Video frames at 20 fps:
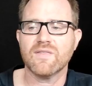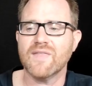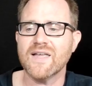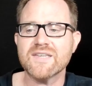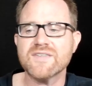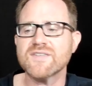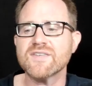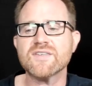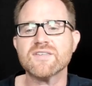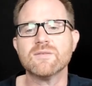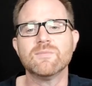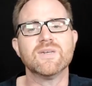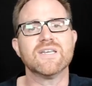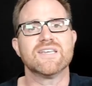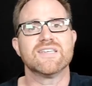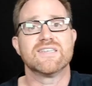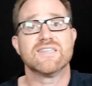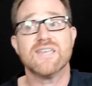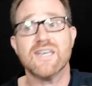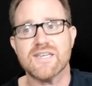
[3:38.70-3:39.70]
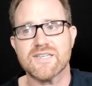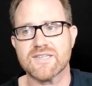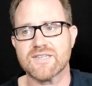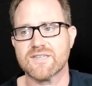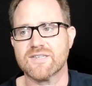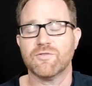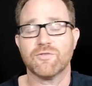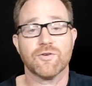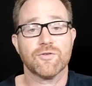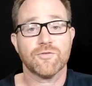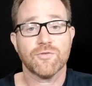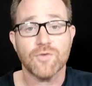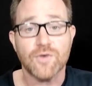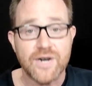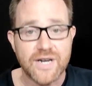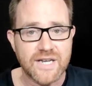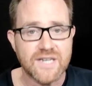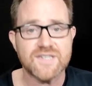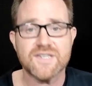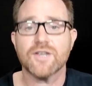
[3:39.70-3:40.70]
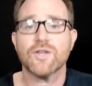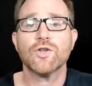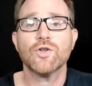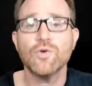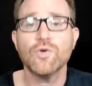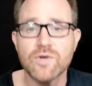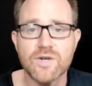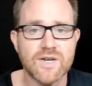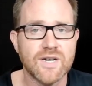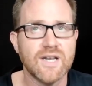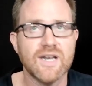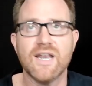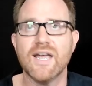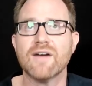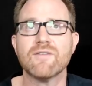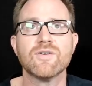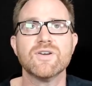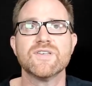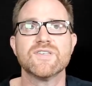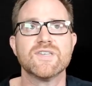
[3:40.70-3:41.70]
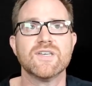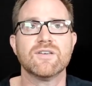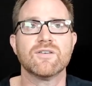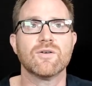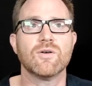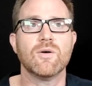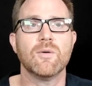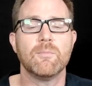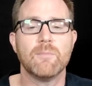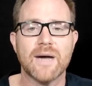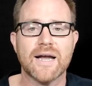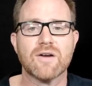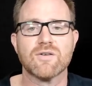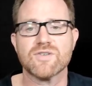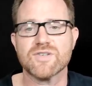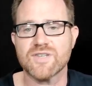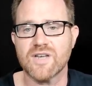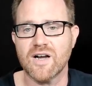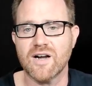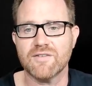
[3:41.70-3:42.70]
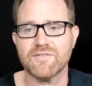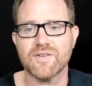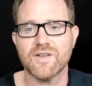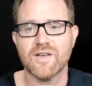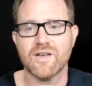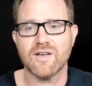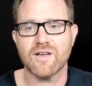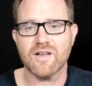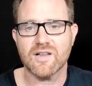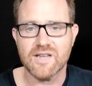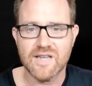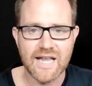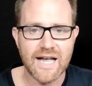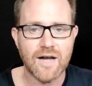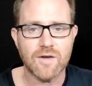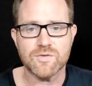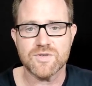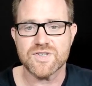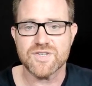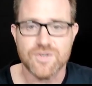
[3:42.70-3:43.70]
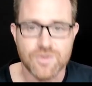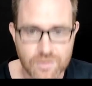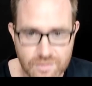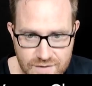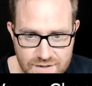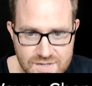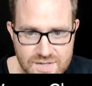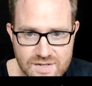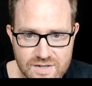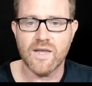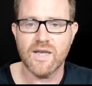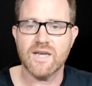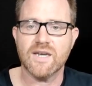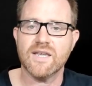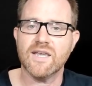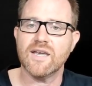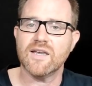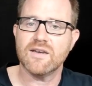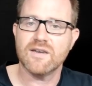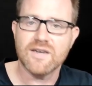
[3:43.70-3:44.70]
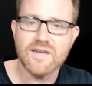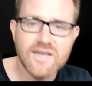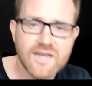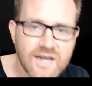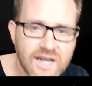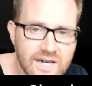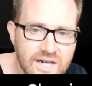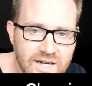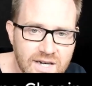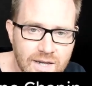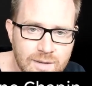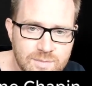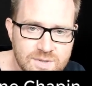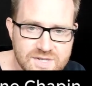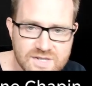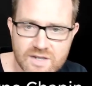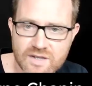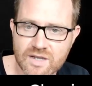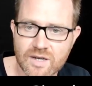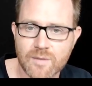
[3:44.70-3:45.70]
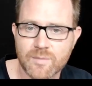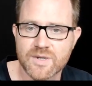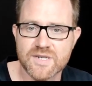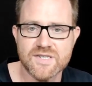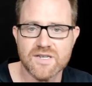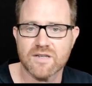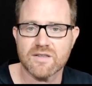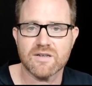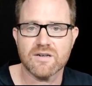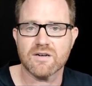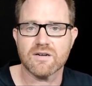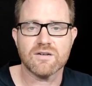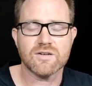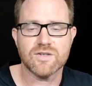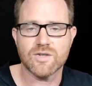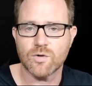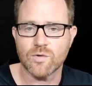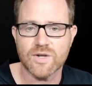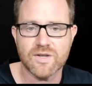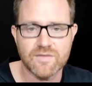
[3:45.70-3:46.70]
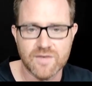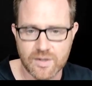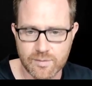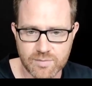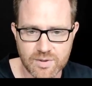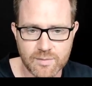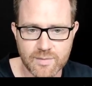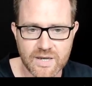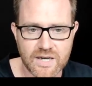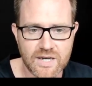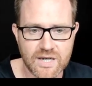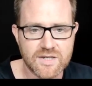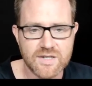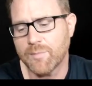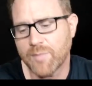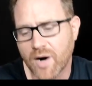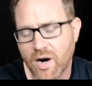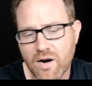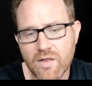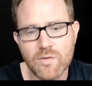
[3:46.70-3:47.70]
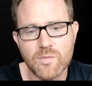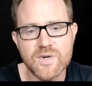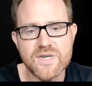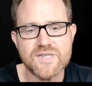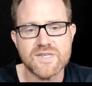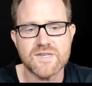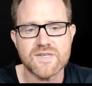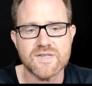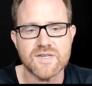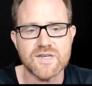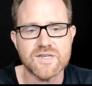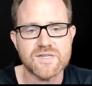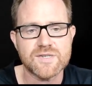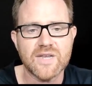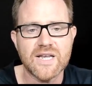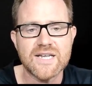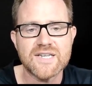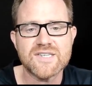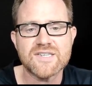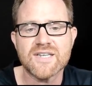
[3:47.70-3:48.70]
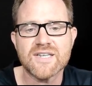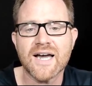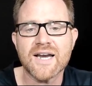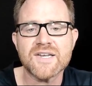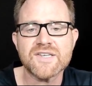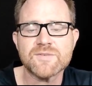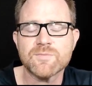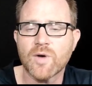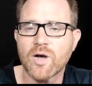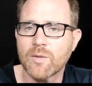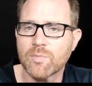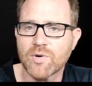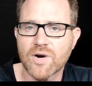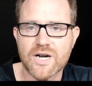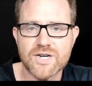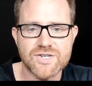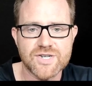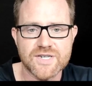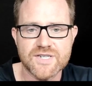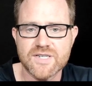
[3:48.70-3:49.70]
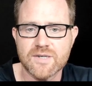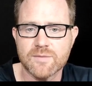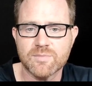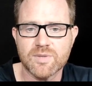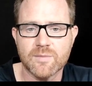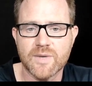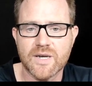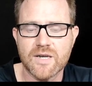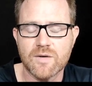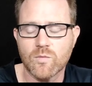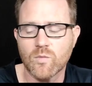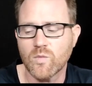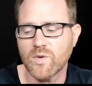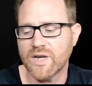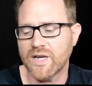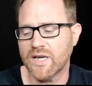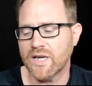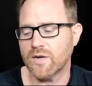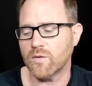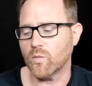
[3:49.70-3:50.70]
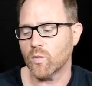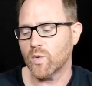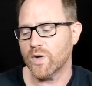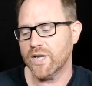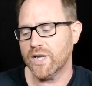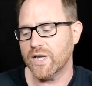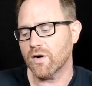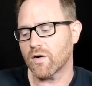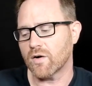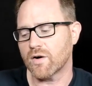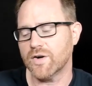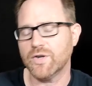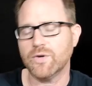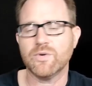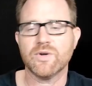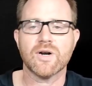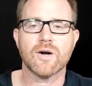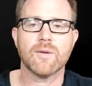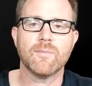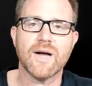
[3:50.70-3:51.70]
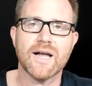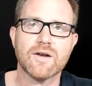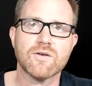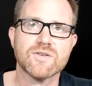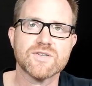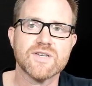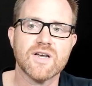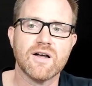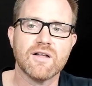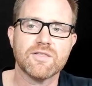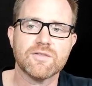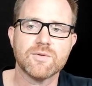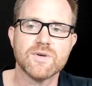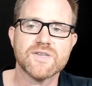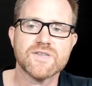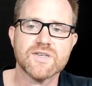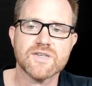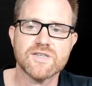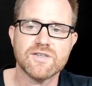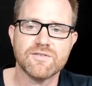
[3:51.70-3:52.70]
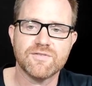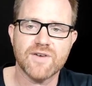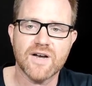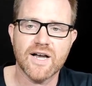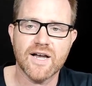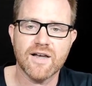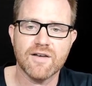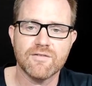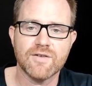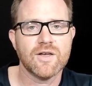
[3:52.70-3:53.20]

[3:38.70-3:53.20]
That system exists for free. It's included in every single Microsoft Cloud service. And again, 99% of the companies out there don't even implement it. Part of the reason is this. It's not a small project to implement. When we are doing our Microsoft 365